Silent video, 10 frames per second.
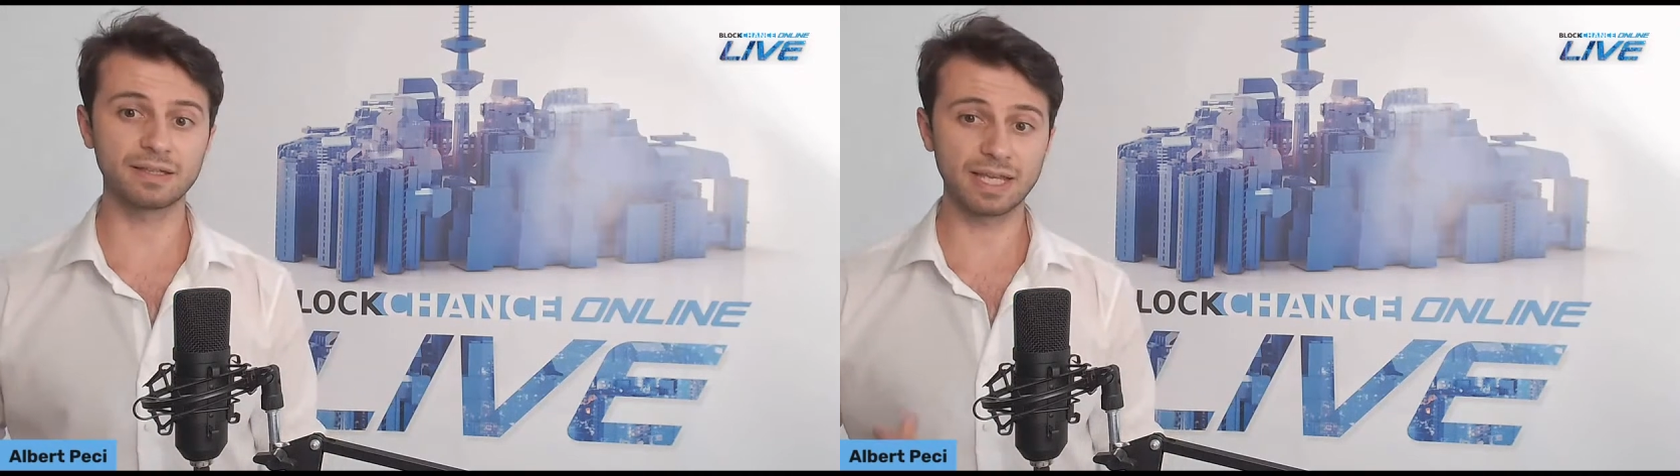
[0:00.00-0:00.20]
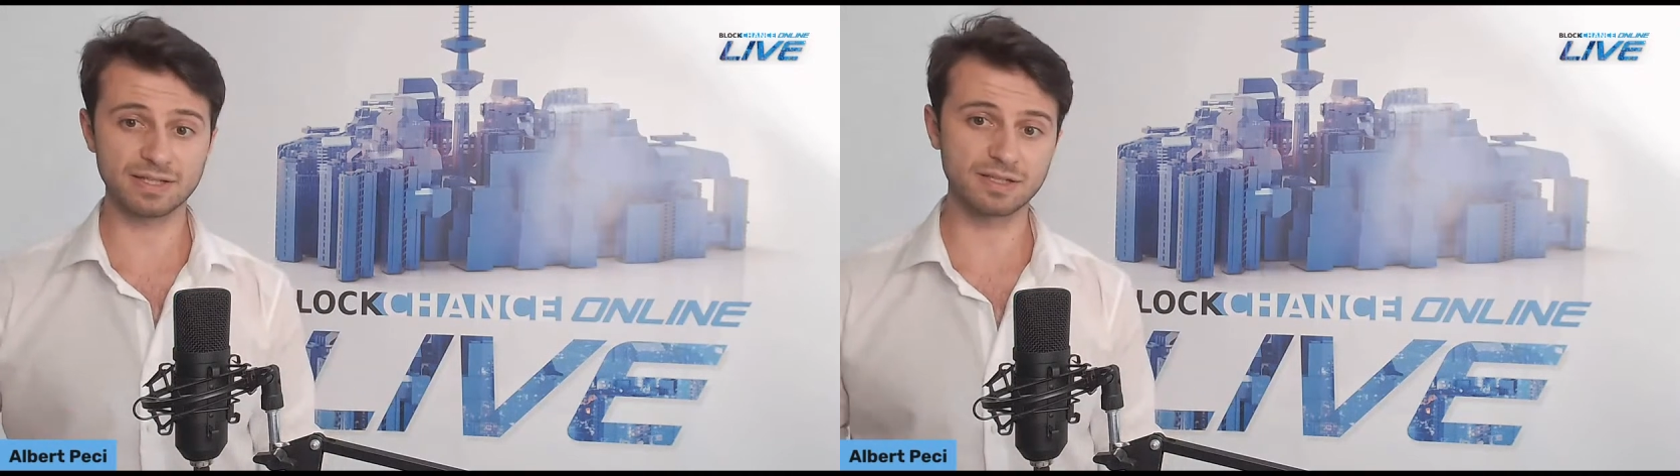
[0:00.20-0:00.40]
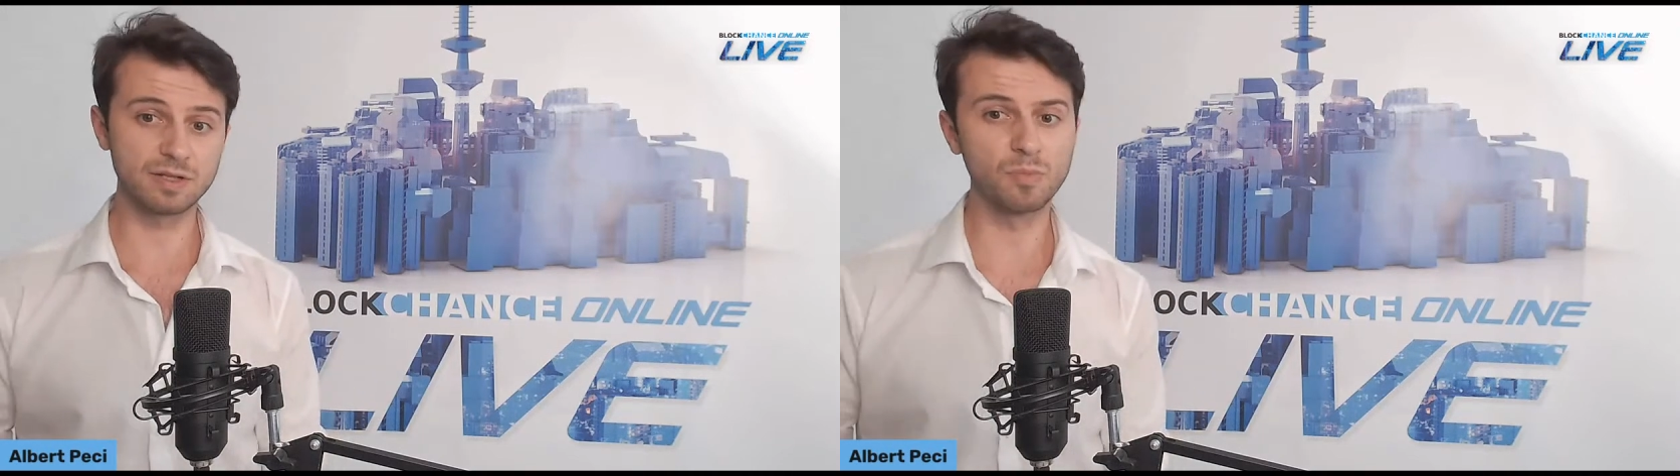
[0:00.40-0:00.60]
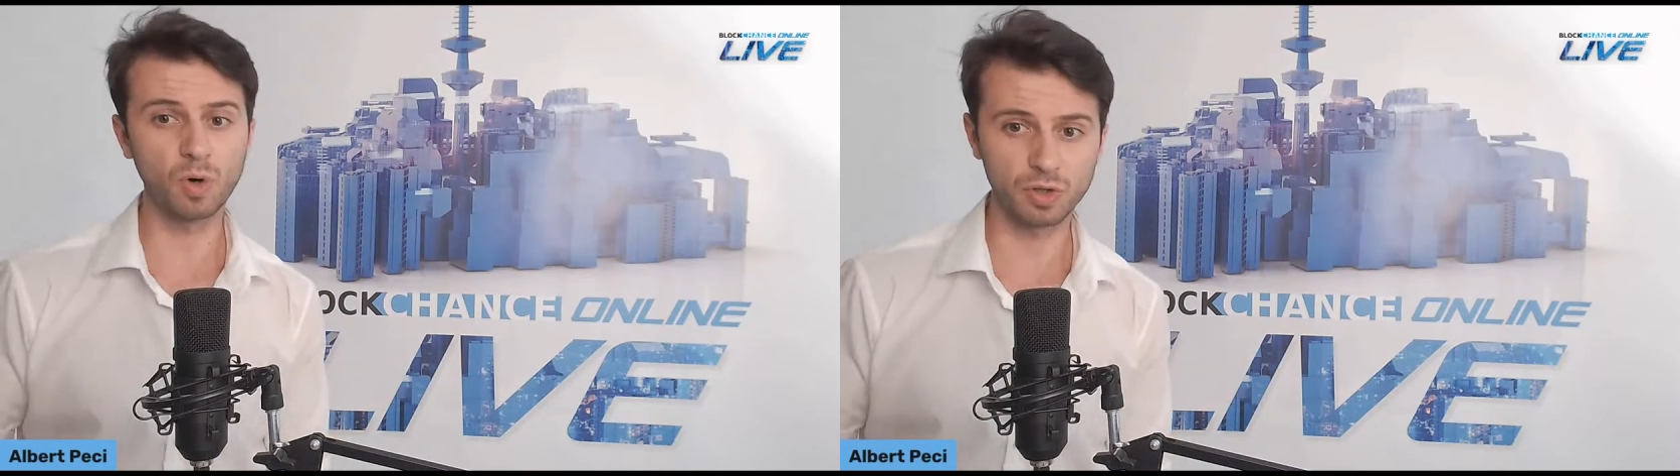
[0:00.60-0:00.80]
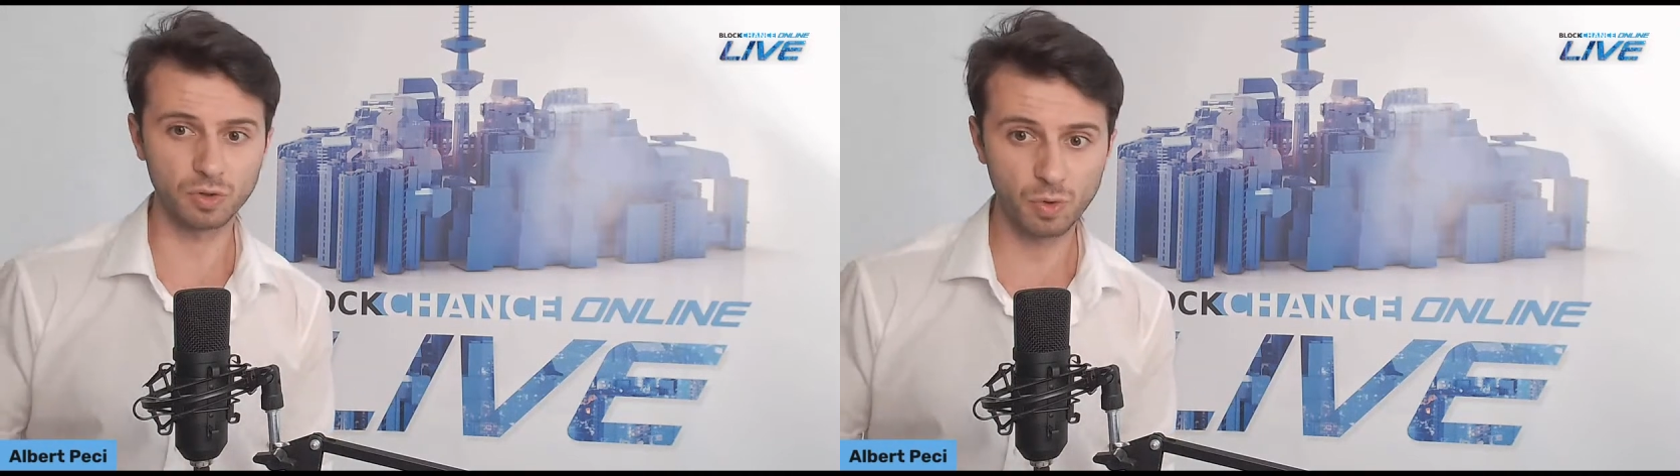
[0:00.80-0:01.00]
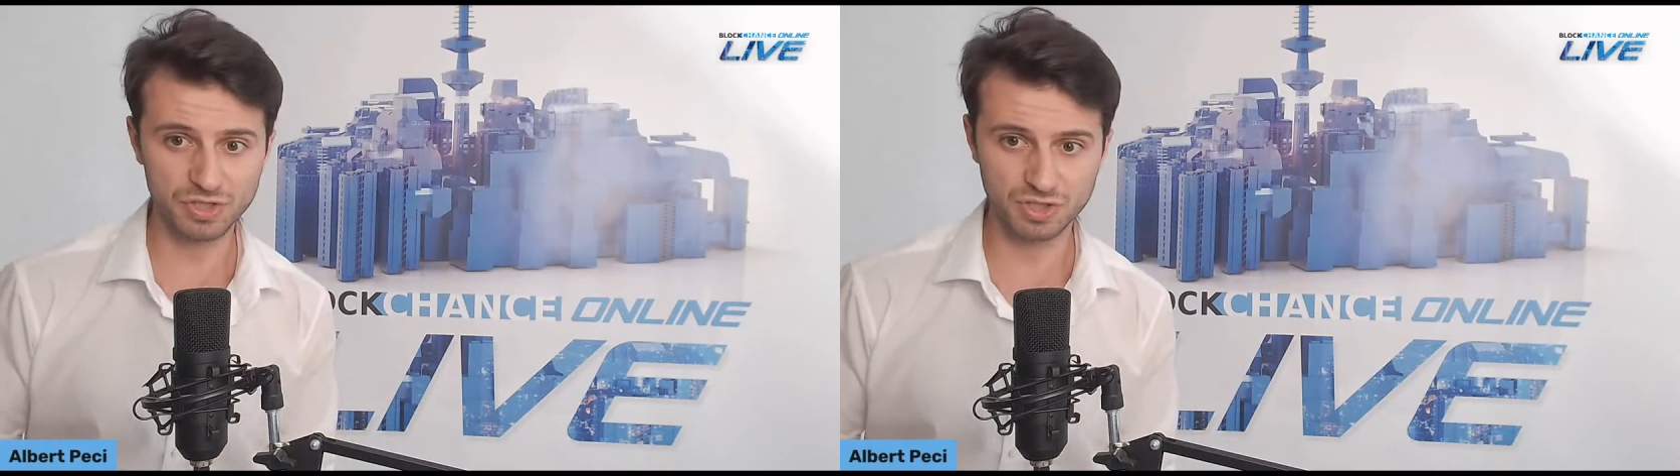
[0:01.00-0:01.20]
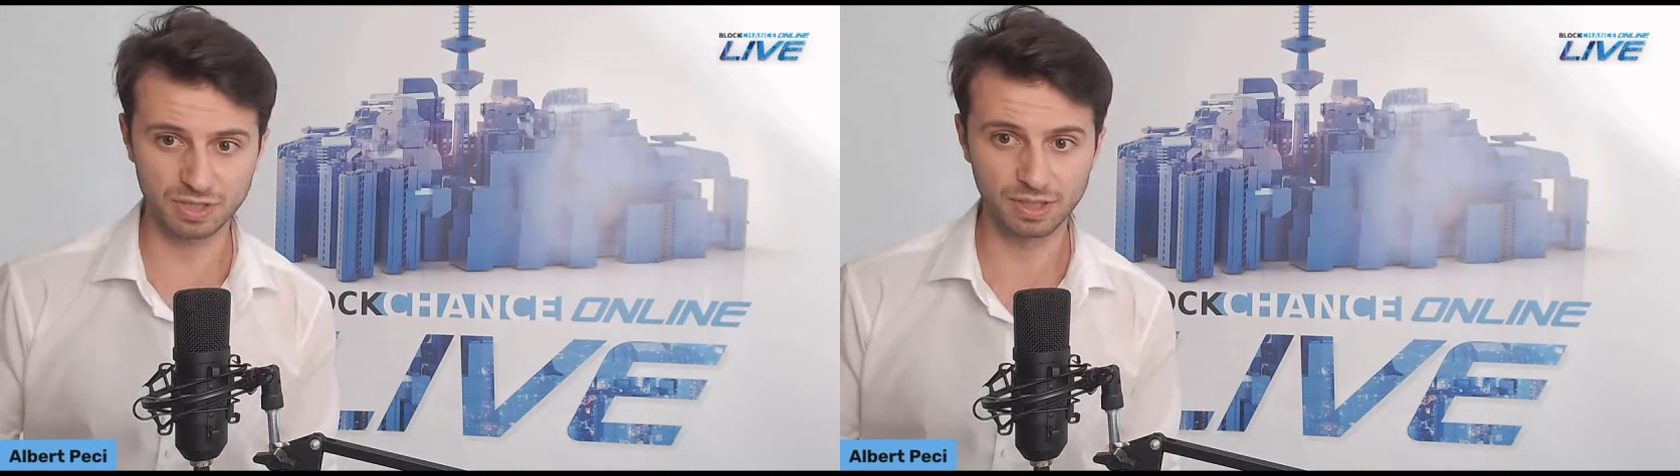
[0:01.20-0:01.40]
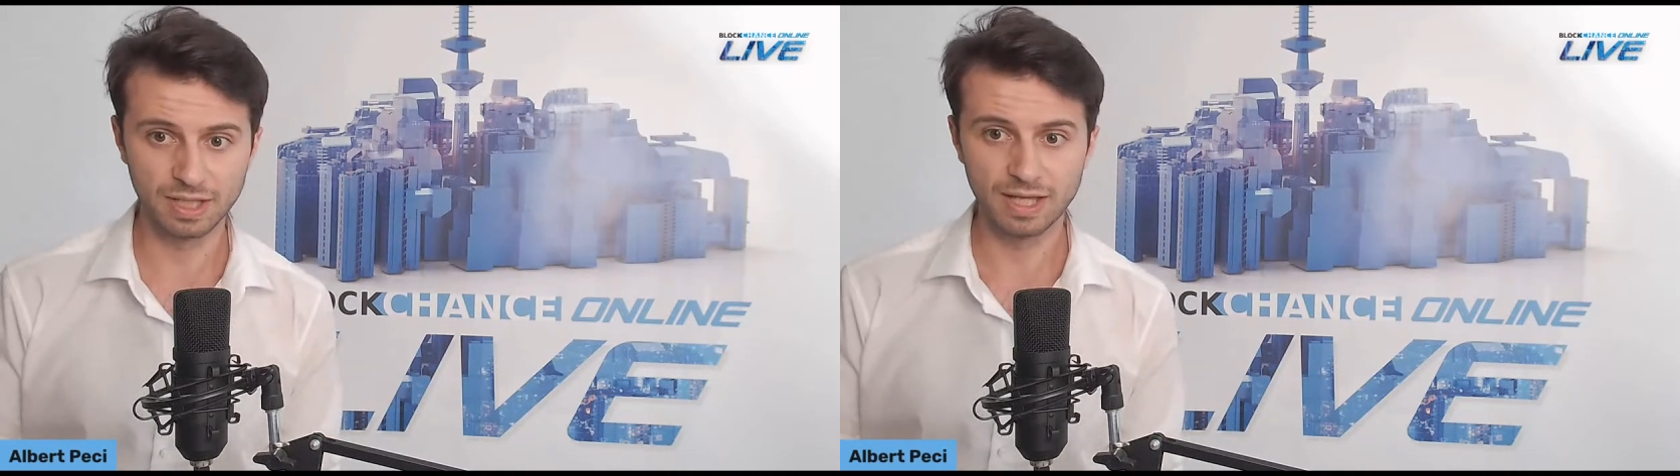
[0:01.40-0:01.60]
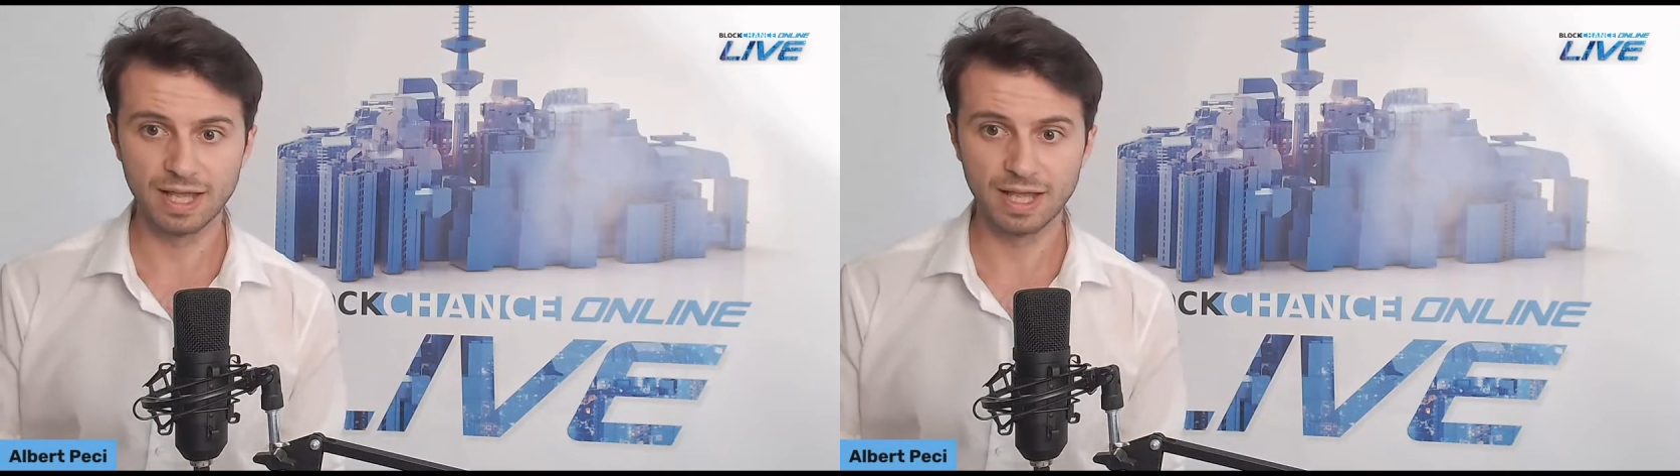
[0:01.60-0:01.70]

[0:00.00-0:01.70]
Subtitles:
guess, the important question.